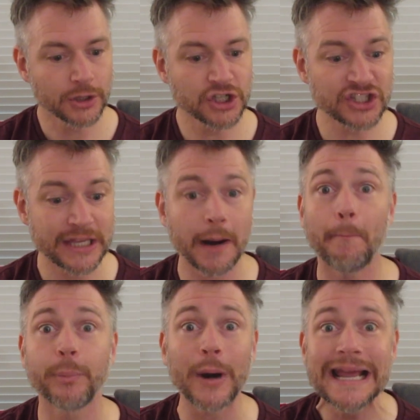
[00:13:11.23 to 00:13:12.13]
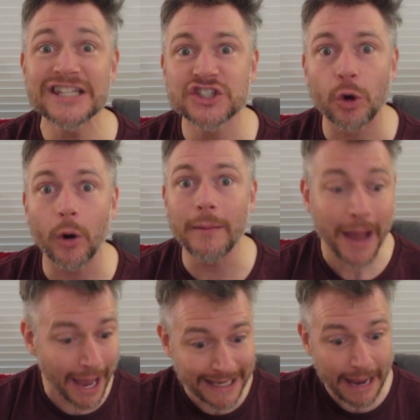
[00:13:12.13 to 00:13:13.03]
Just then a brainstorm
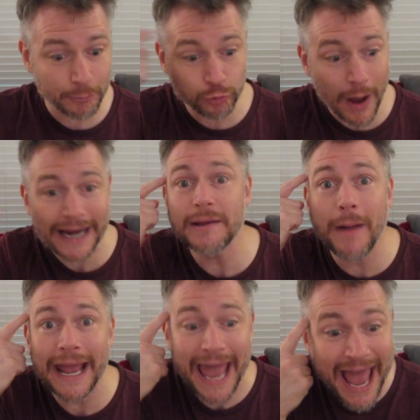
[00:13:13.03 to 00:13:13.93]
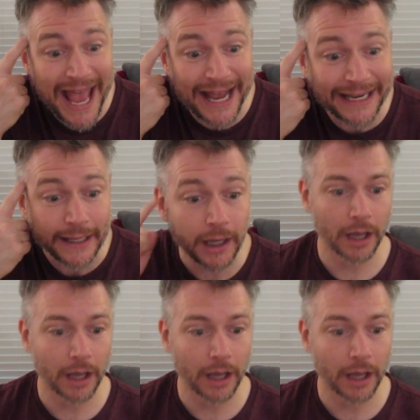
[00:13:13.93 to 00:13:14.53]
came right in my head.